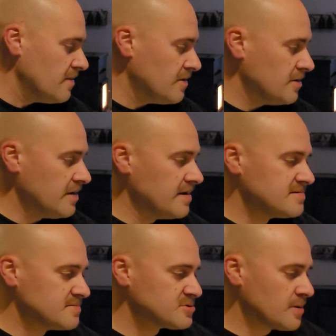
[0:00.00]
You need
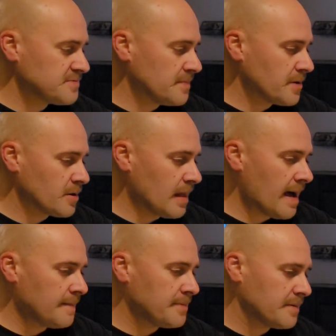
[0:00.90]
some strips of
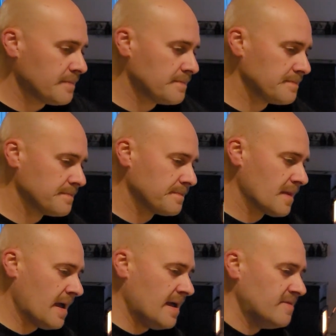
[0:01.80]
burlap.
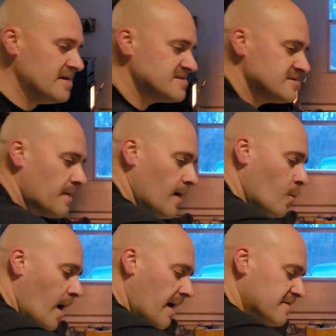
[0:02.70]
And this is my
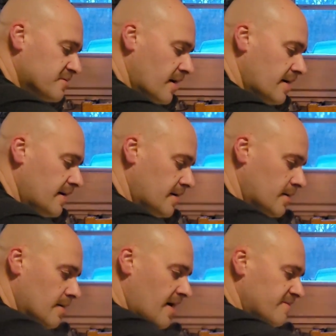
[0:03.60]
wax right
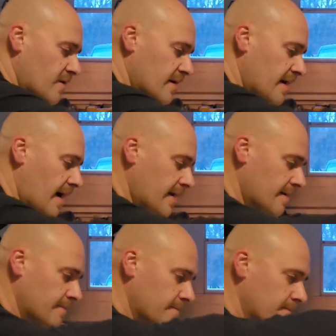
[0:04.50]
here. I've already got it